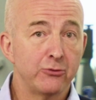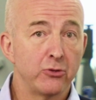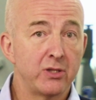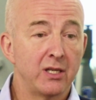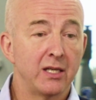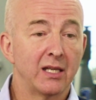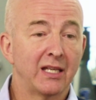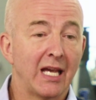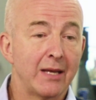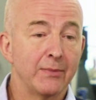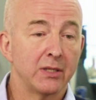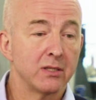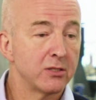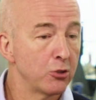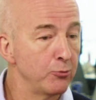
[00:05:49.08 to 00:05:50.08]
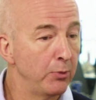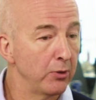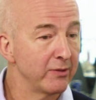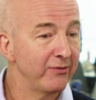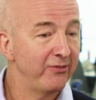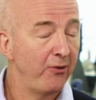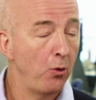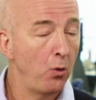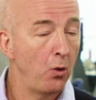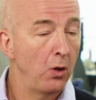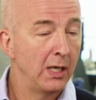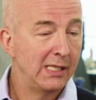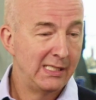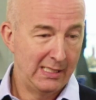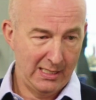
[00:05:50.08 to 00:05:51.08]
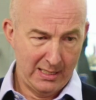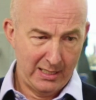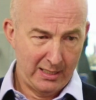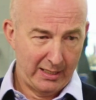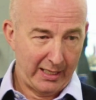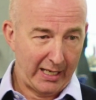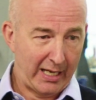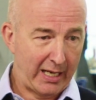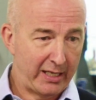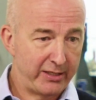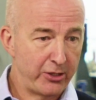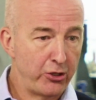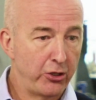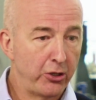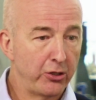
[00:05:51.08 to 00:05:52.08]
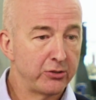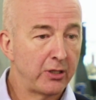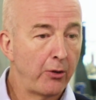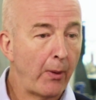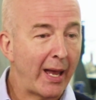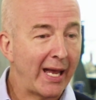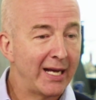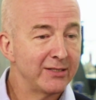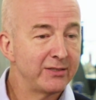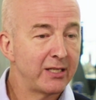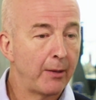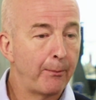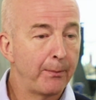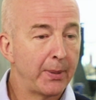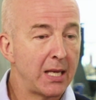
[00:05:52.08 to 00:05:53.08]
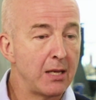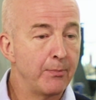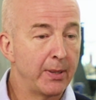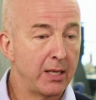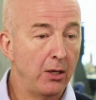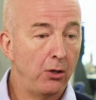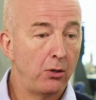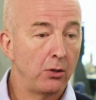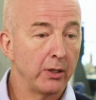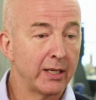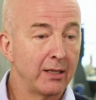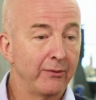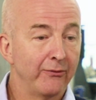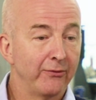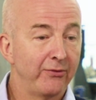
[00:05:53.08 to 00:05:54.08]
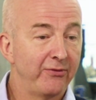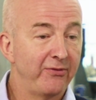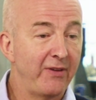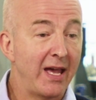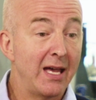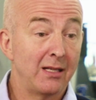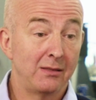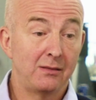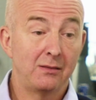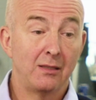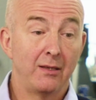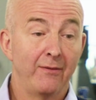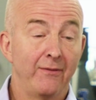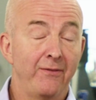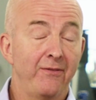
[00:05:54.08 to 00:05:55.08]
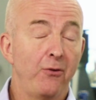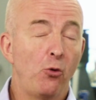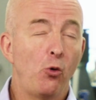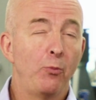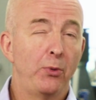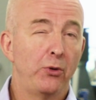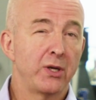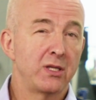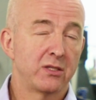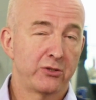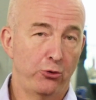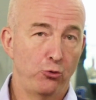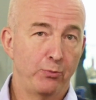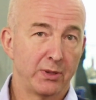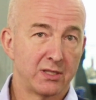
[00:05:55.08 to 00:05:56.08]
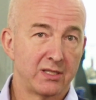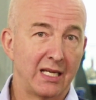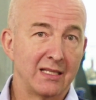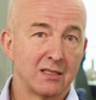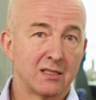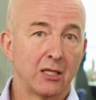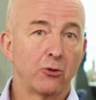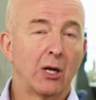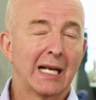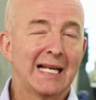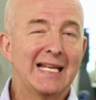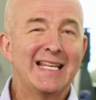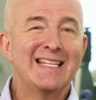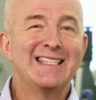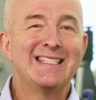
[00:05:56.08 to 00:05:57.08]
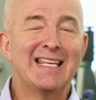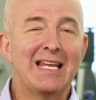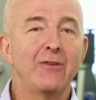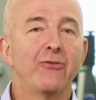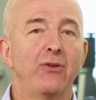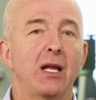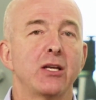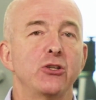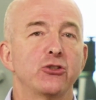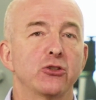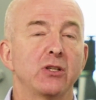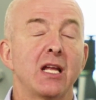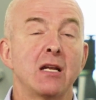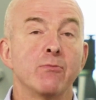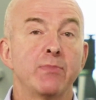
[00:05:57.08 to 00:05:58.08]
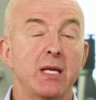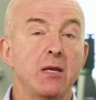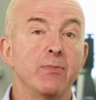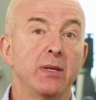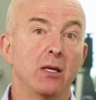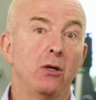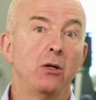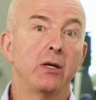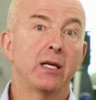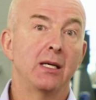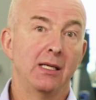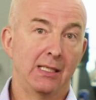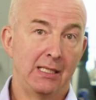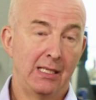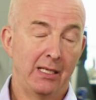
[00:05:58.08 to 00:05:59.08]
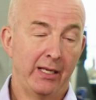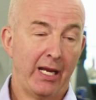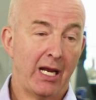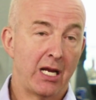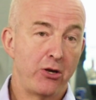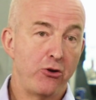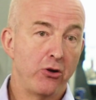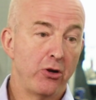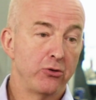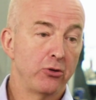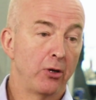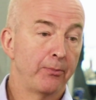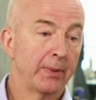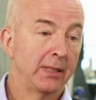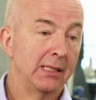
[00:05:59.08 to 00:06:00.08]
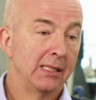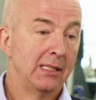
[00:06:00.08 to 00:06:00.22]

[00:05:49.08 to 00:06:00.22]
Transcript: year on year, came in at 2.4. And Euro area PPI fell 4.2%. So clear deflation in PPI in Europe.